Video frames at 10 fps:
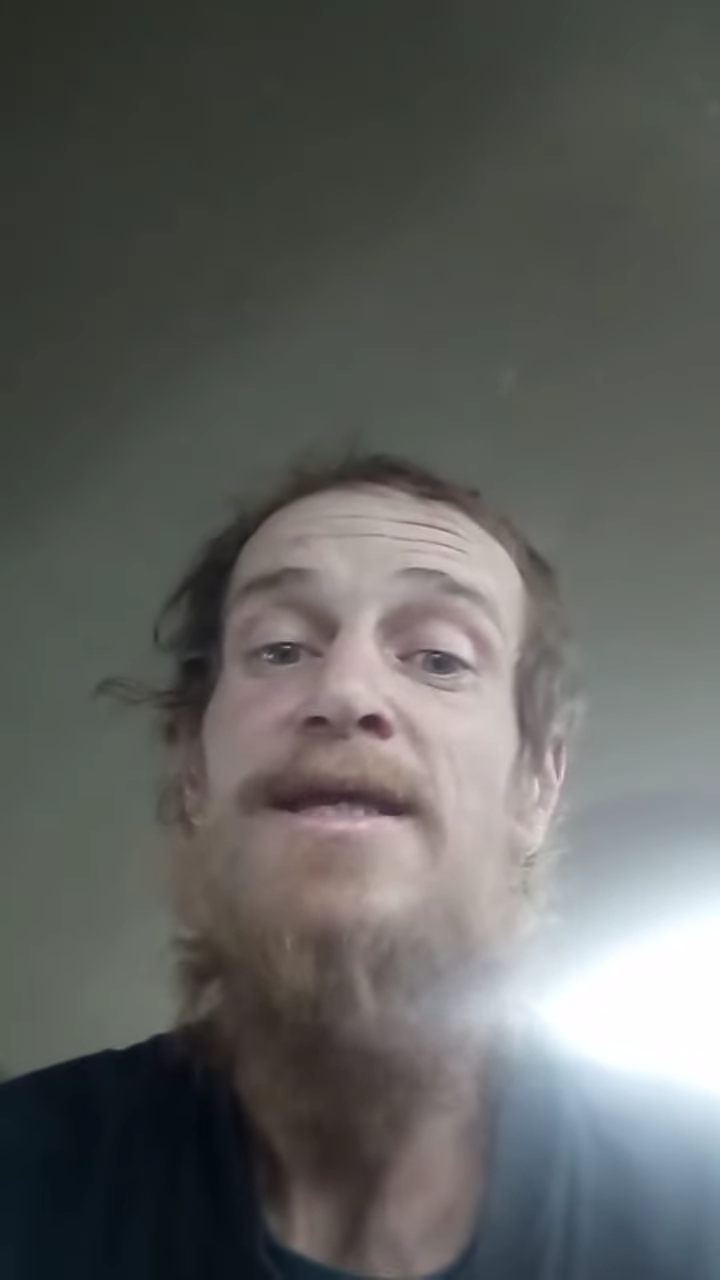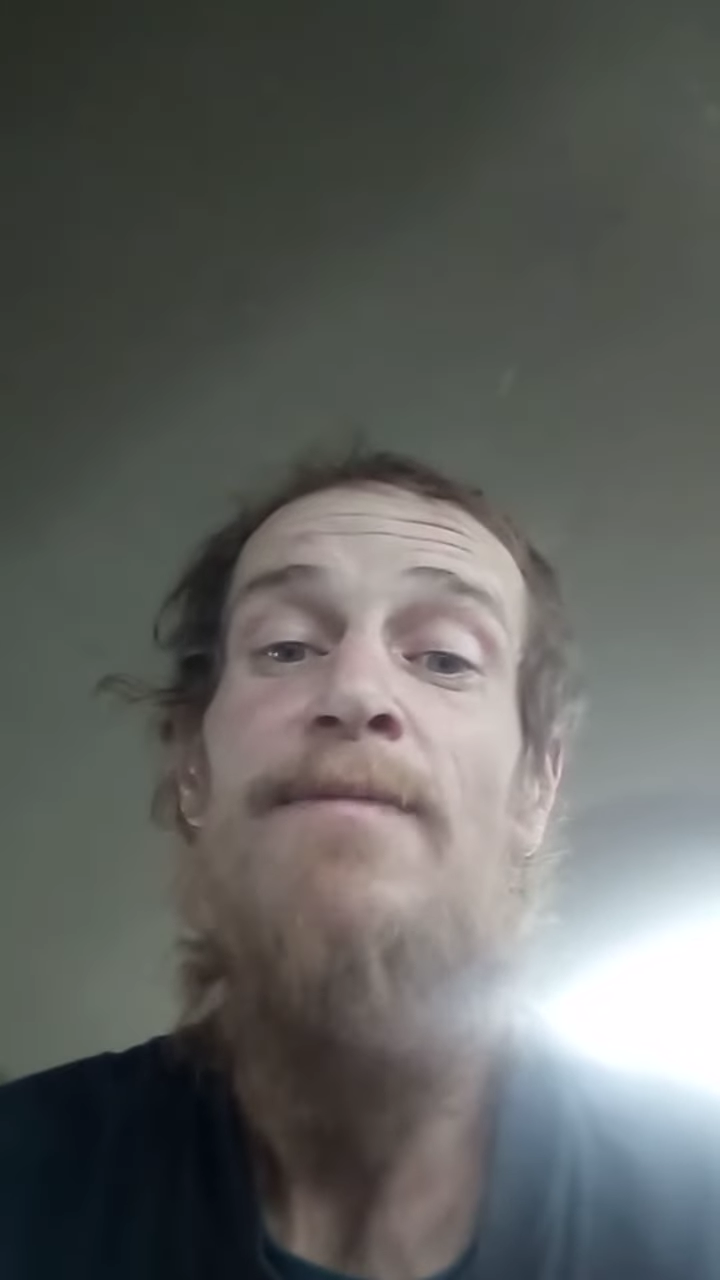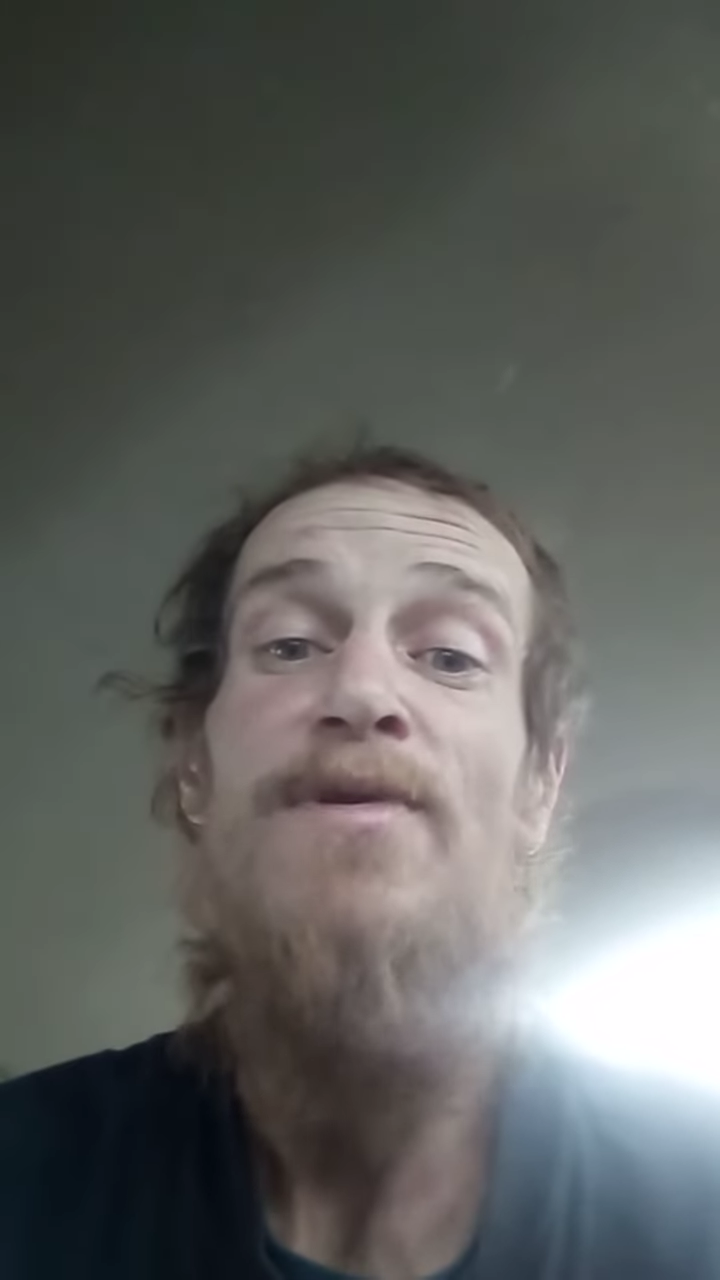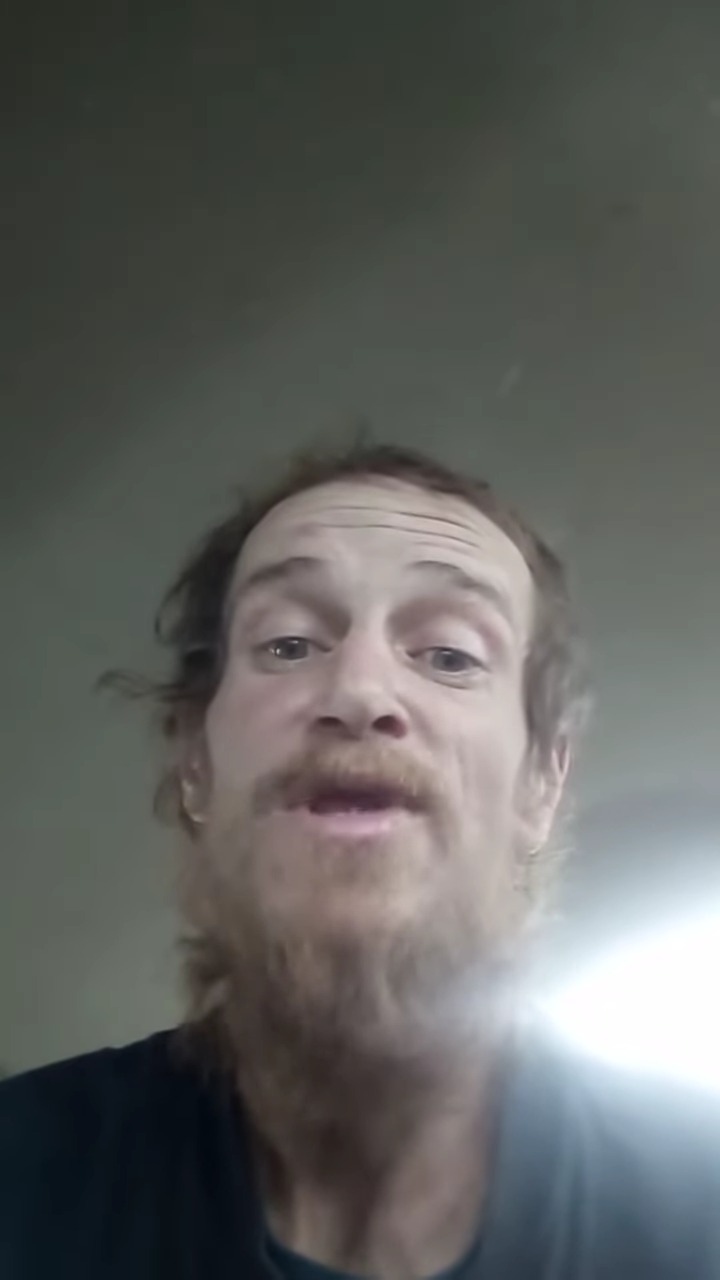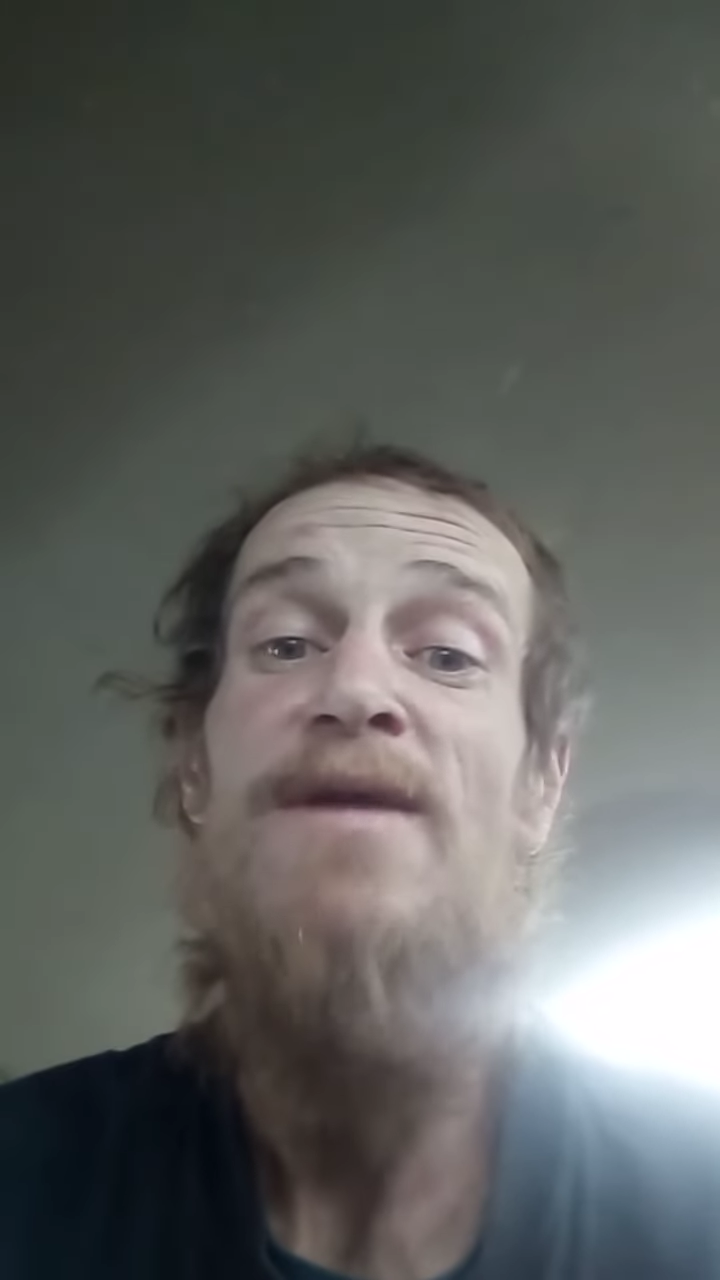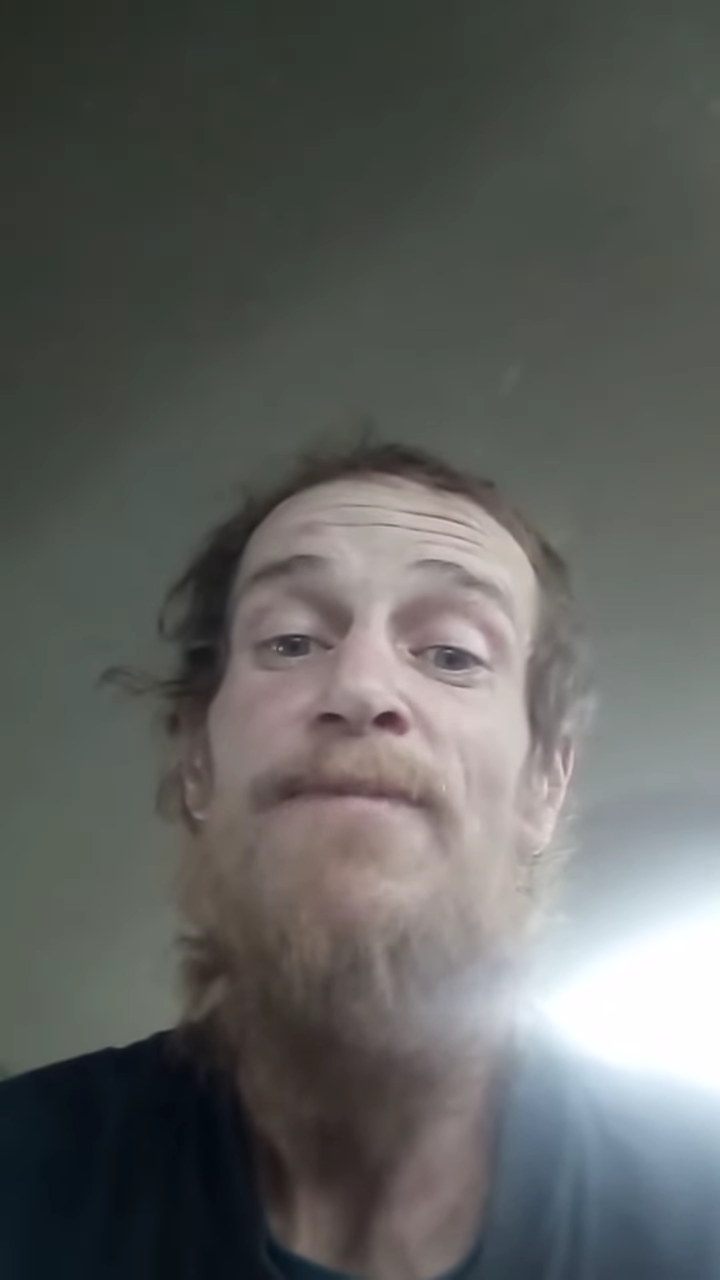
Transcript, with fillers: Timothy